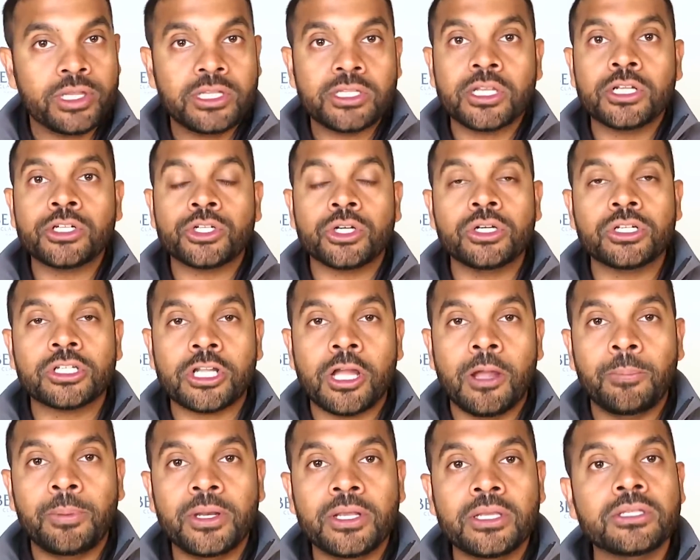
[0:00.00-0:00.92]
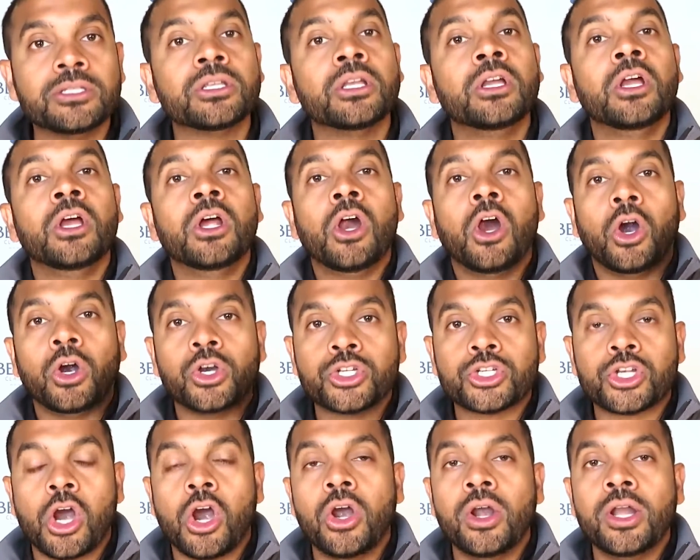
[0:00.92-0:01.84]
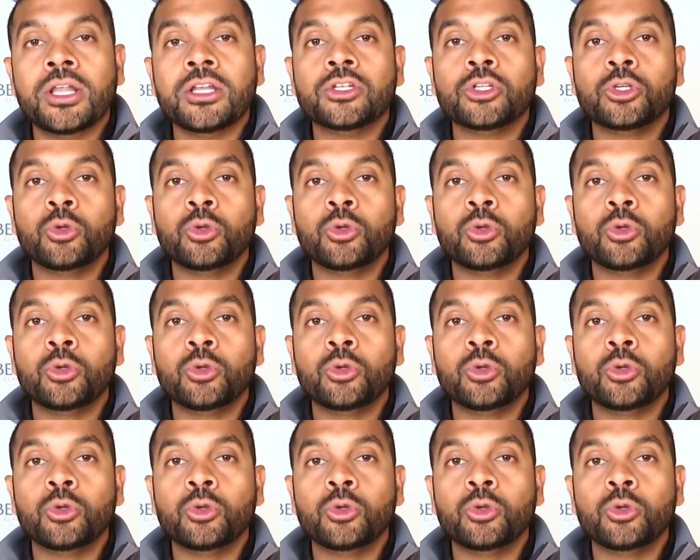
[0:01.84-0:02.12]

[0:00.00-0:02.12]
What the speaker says: These insurance companies are starting